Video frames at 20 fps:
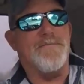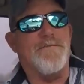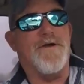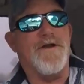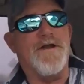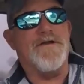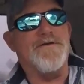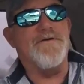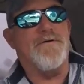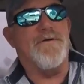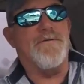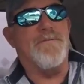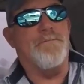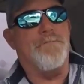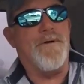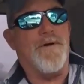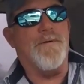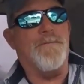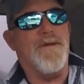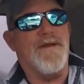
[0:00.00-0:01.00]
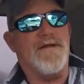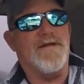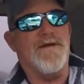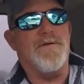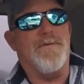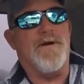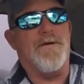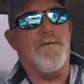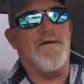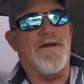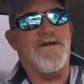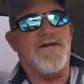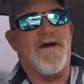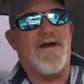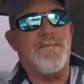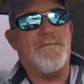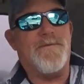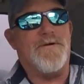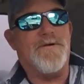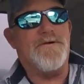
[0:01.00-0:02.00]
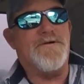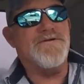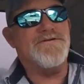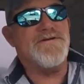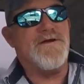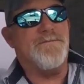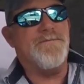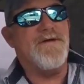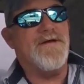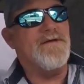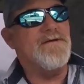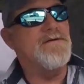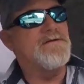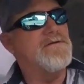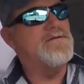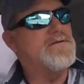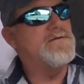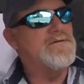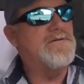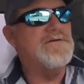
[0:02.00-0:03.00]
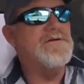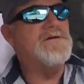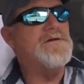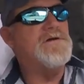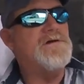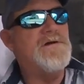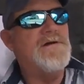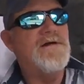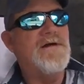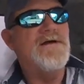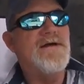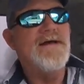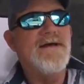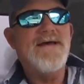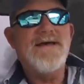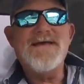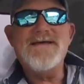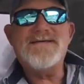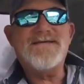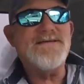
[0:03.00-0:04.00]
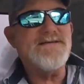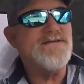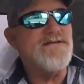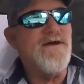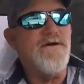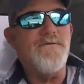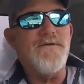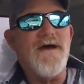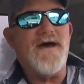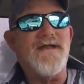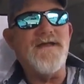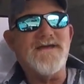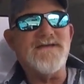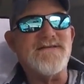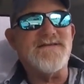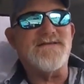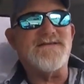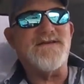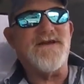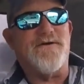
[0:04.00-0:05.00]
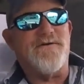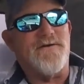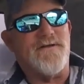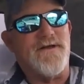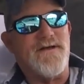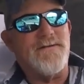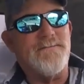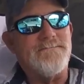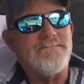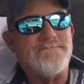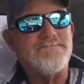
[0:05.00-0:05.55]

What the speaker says: and what are you doing? Permanently wearing a diaper or something? He says, no, not necessarily.